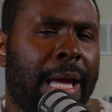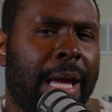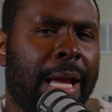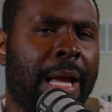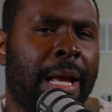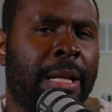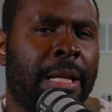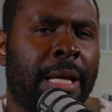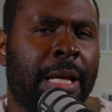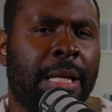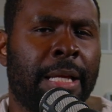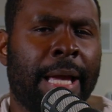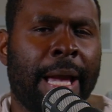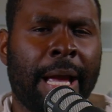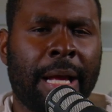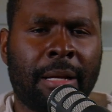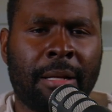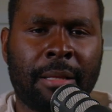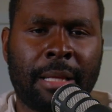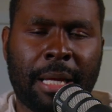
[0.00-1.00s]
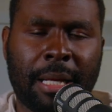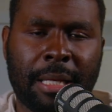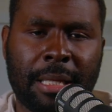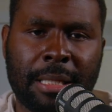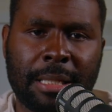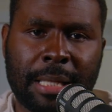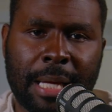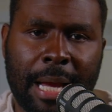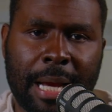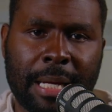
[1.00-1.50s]
and in Canada, that
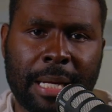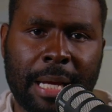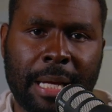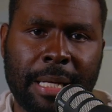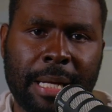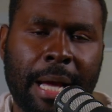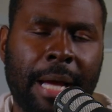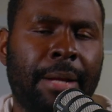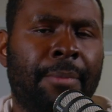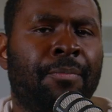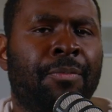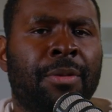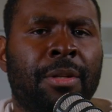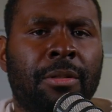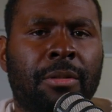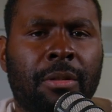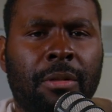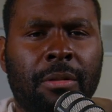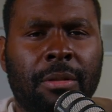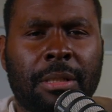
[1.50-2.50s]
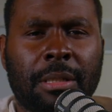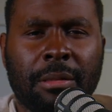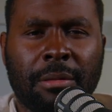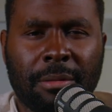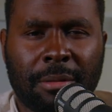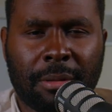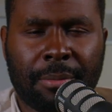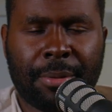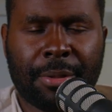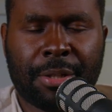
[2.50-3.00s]
is $899. So it's a
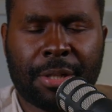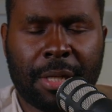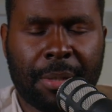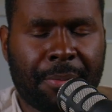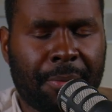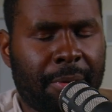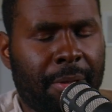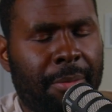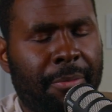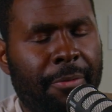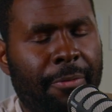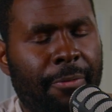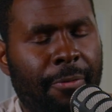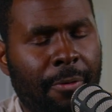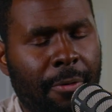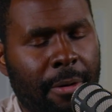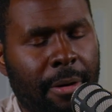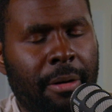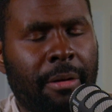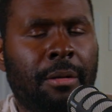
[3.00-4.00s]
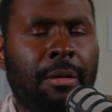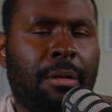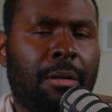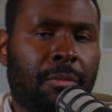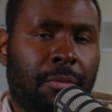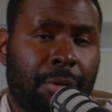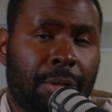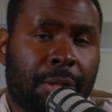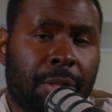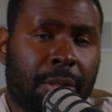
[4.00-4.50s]
little bit cheaper than before,
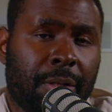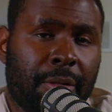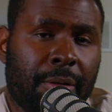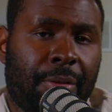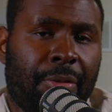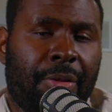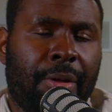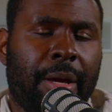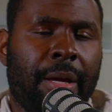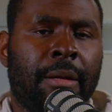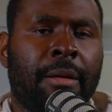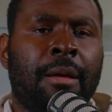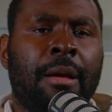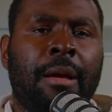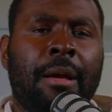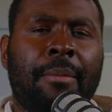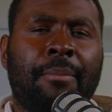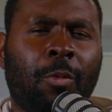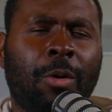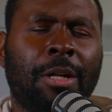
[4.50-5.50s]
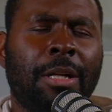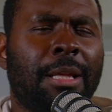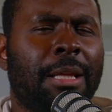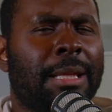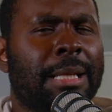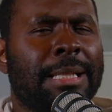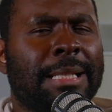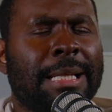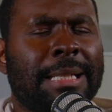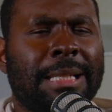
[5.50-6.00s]
which is a good thing. One of the
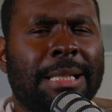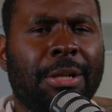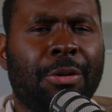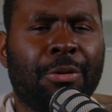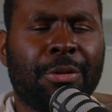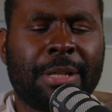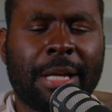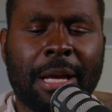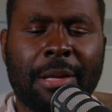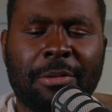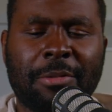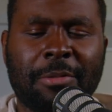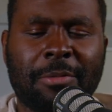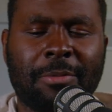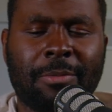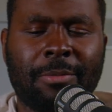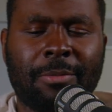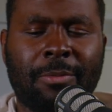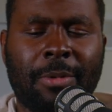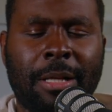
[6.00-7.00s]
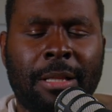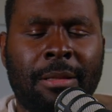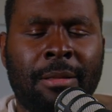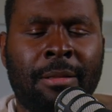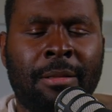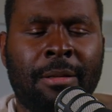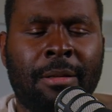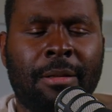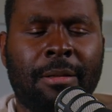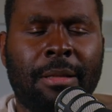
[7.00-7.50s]
things I didn't understand is when
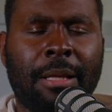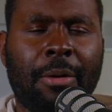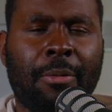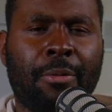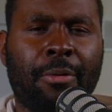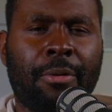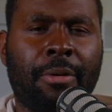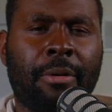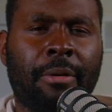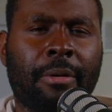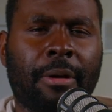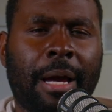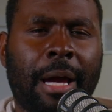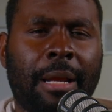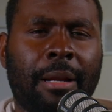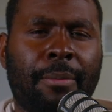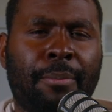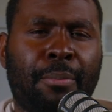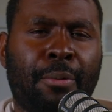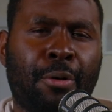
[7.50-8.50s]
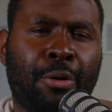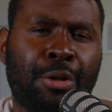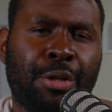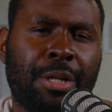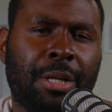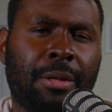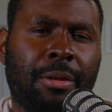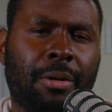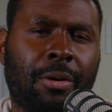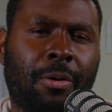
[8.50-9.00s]
they were kind of
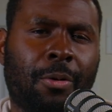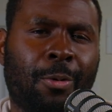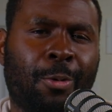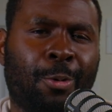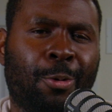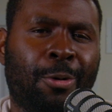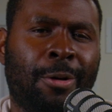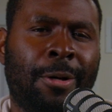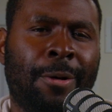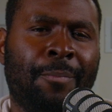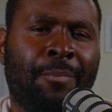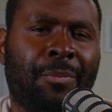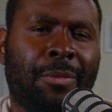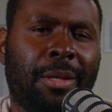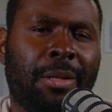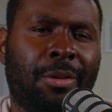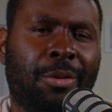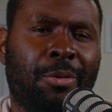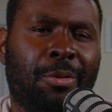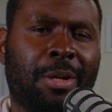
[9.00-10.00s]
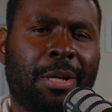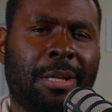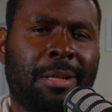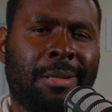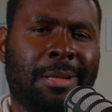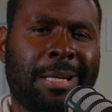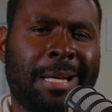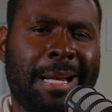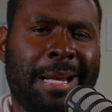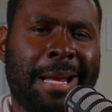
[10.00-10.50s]
pushing the whole, you
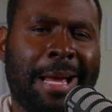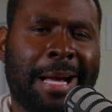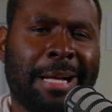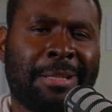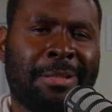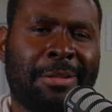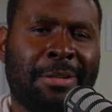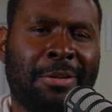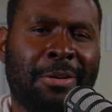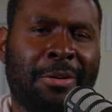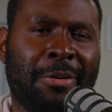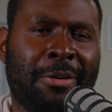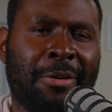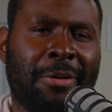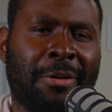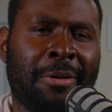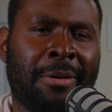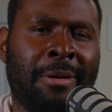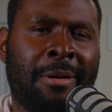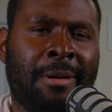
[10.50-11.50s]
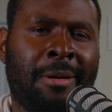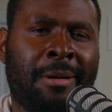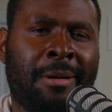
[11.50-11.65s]
can connect your